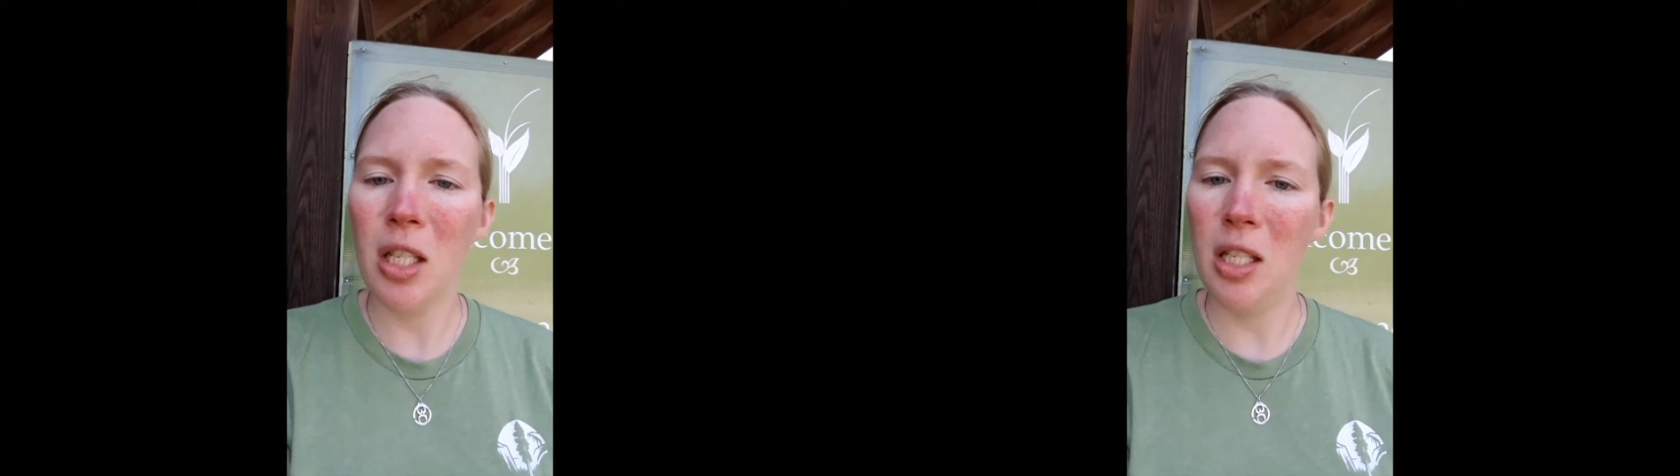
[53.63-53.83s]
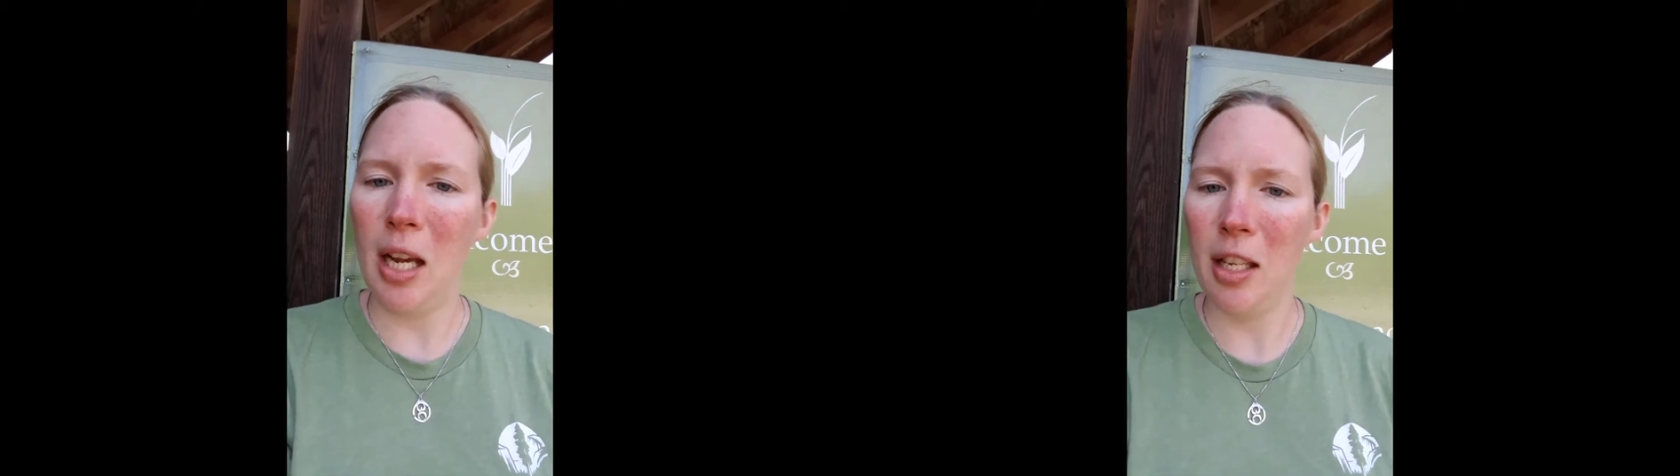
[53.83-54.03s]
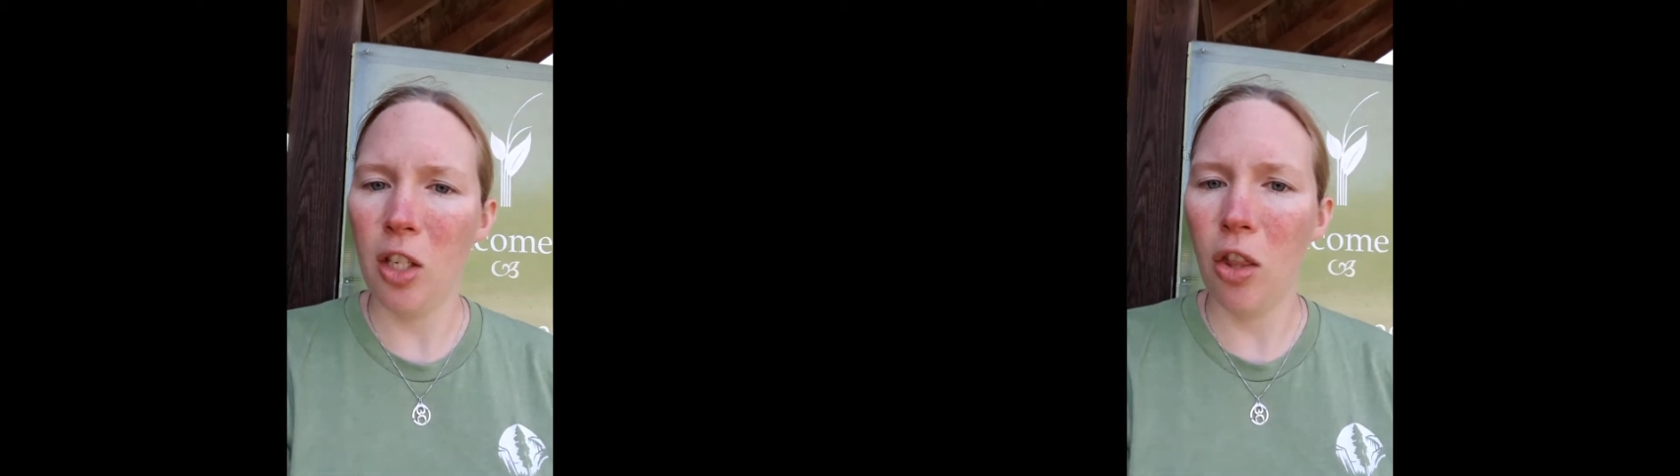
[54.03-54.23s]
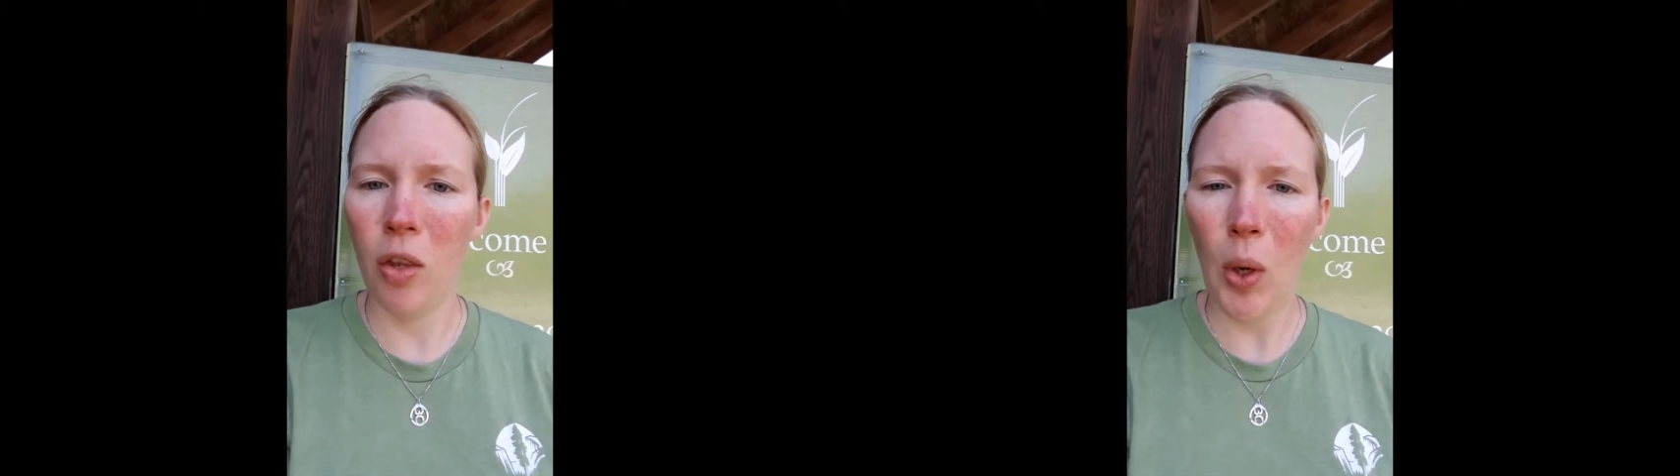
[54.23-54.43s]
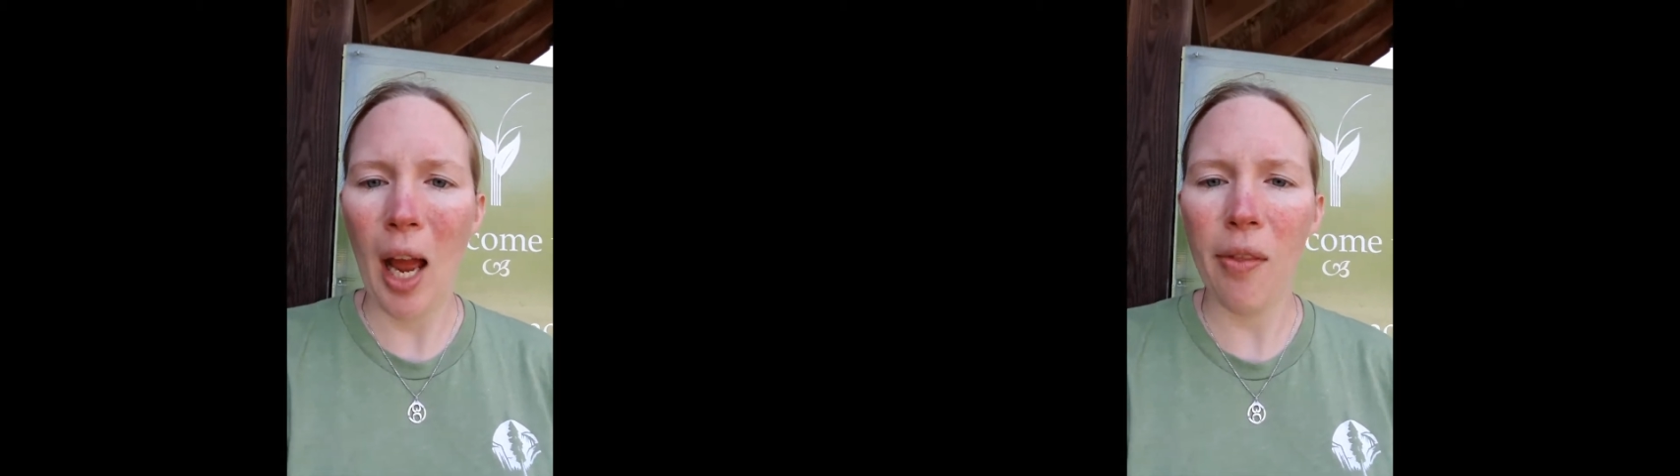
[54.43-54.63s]
to dusk
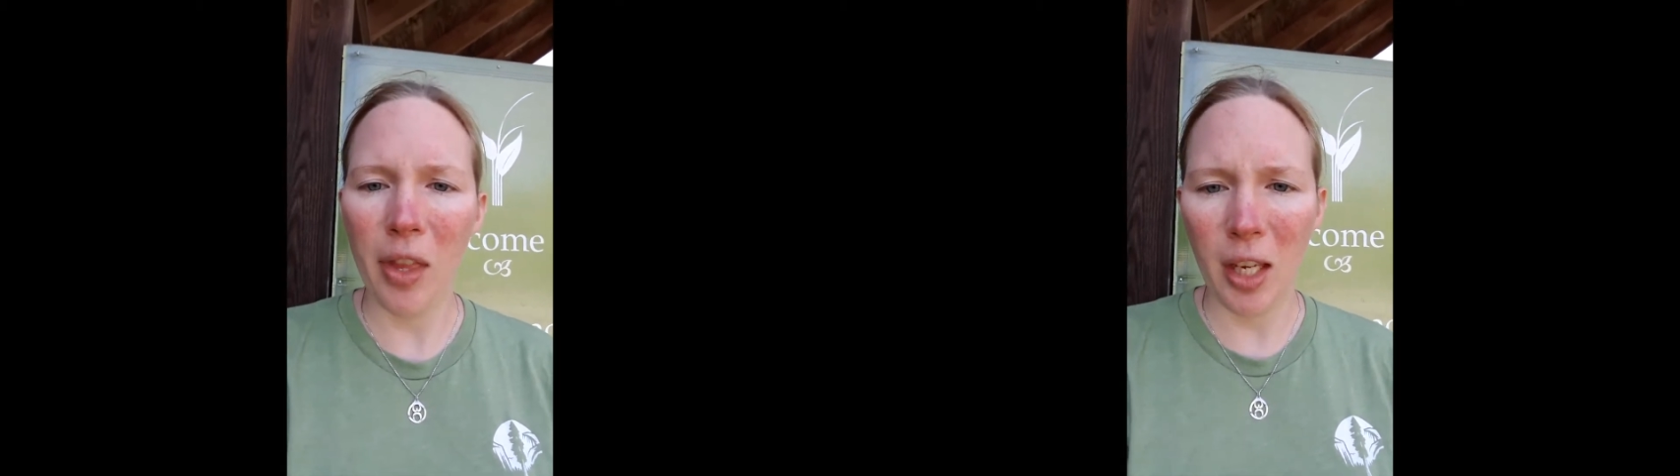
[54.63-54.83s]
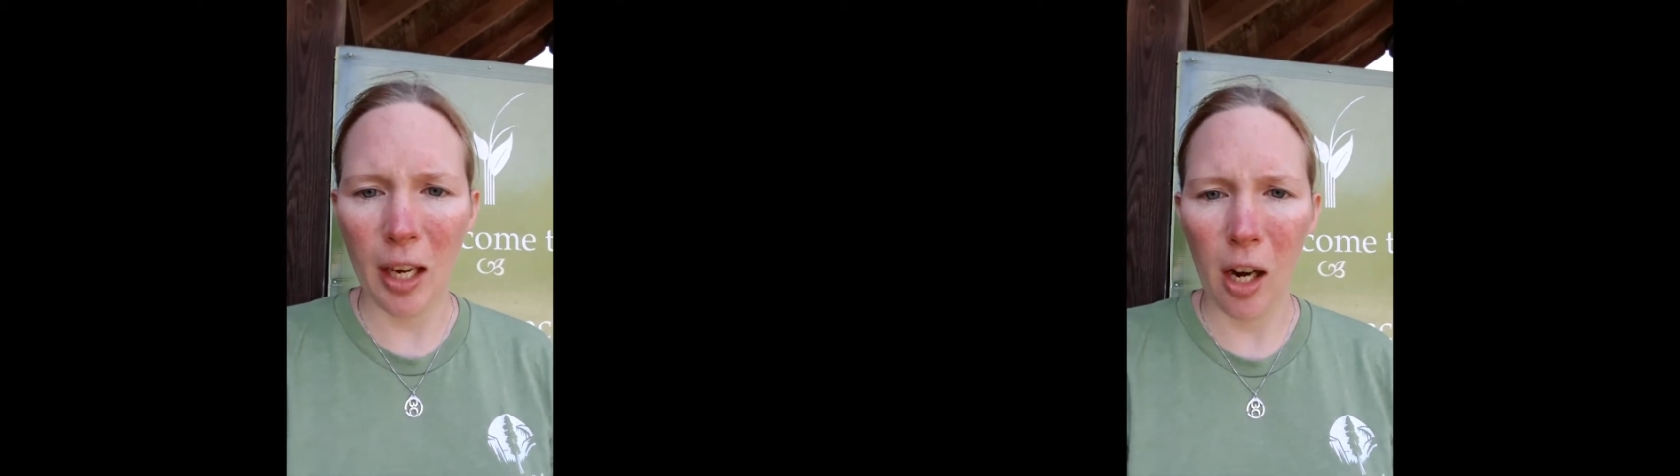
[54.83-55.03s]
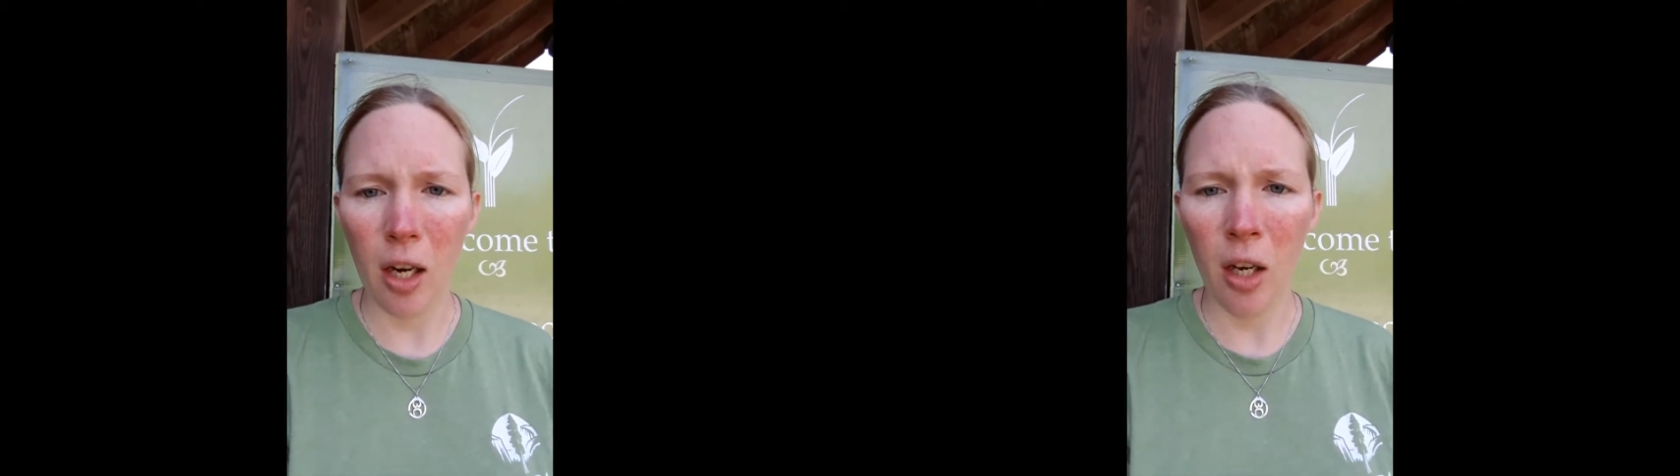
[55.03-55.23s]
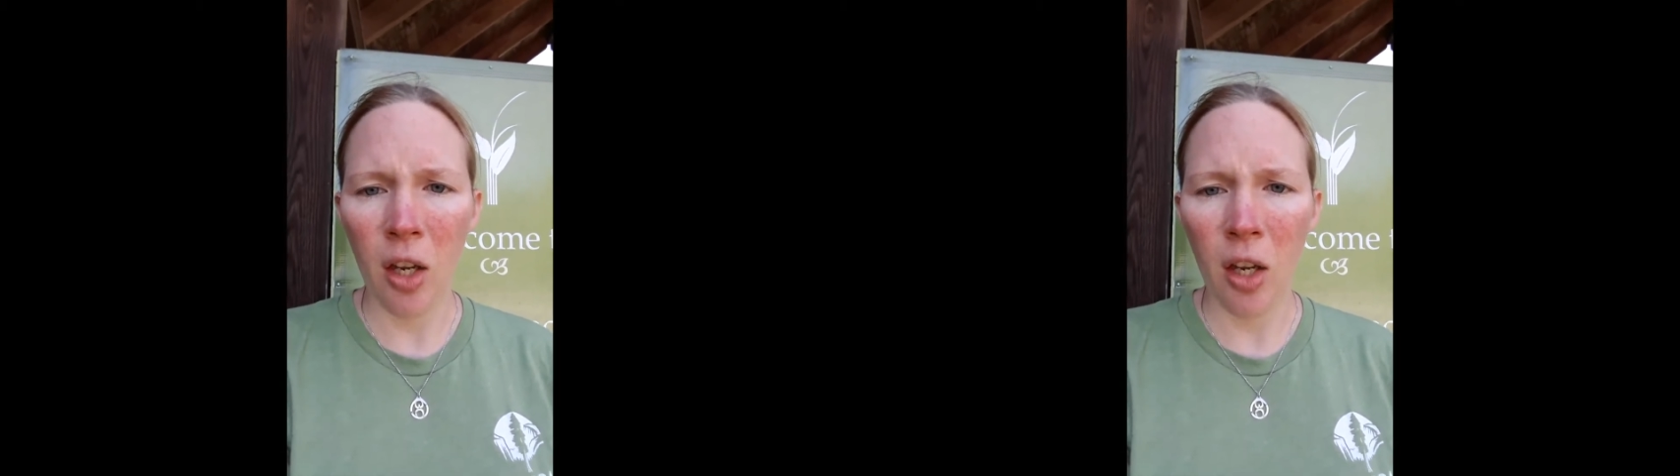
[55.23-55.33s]
throughout the year.